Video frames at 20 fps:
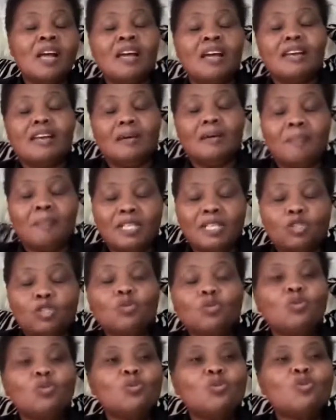Number
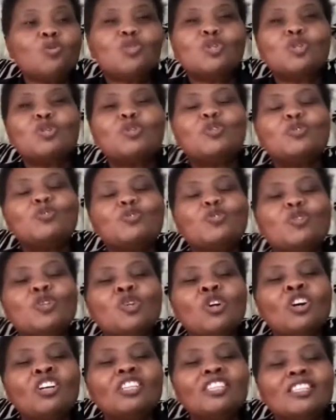two, do
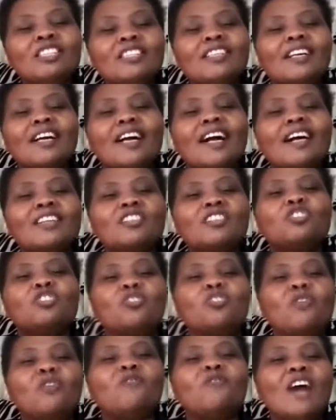not
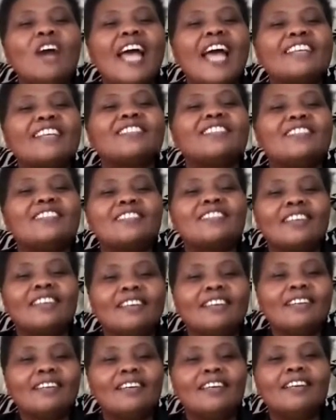catastrophize. Eh?
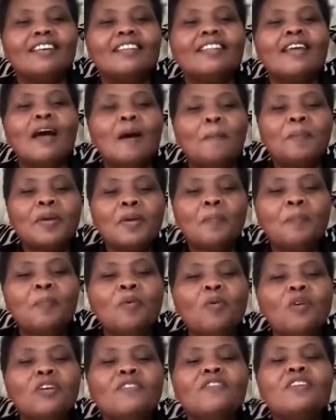There are
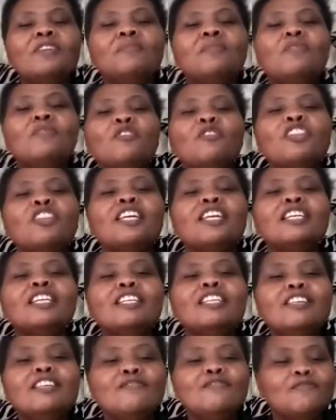people, even before they
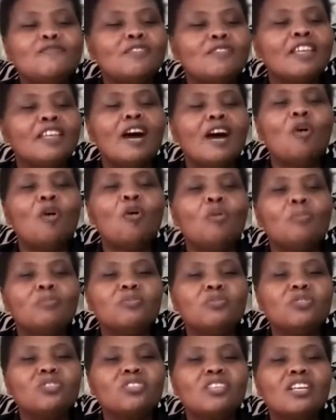leave their
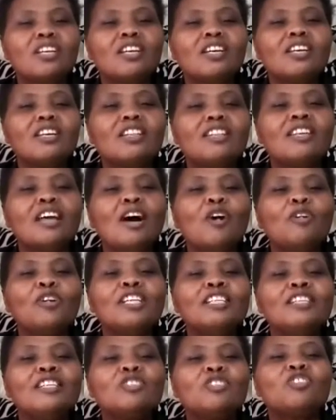homes, they are
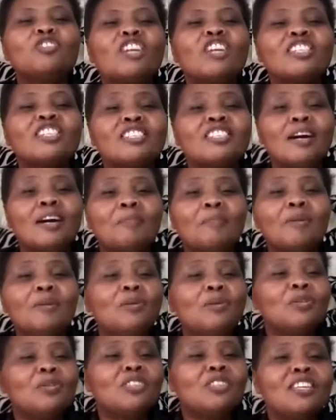already stressed out
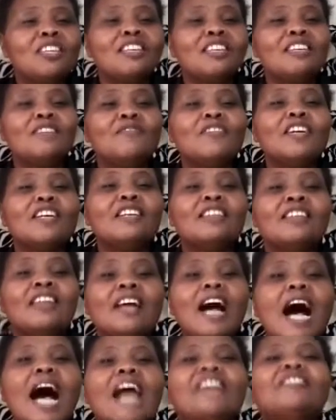because they even
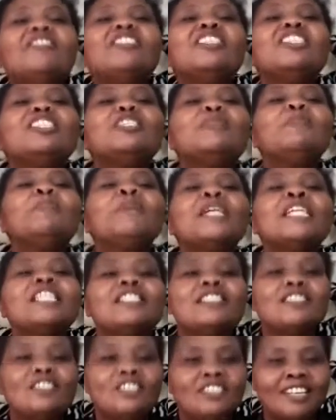anticipate
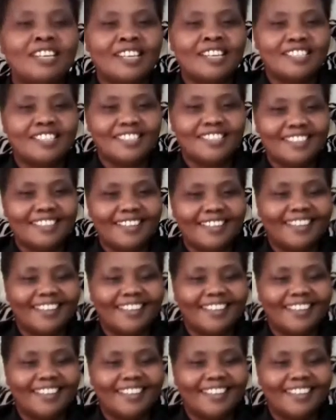stress.